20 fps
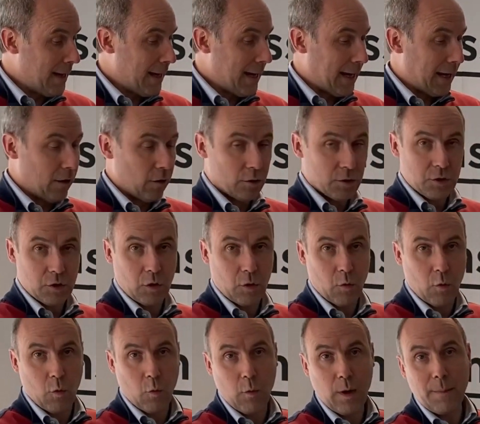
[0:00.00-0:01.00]
and
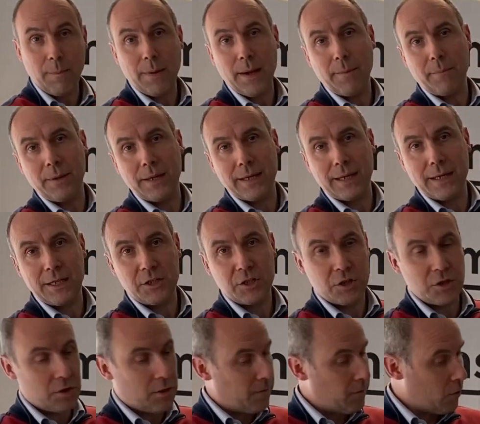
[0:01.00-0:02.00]
also web
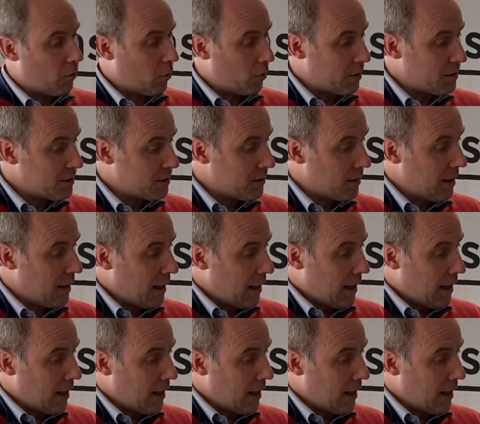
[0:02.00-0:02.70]
applications, of course,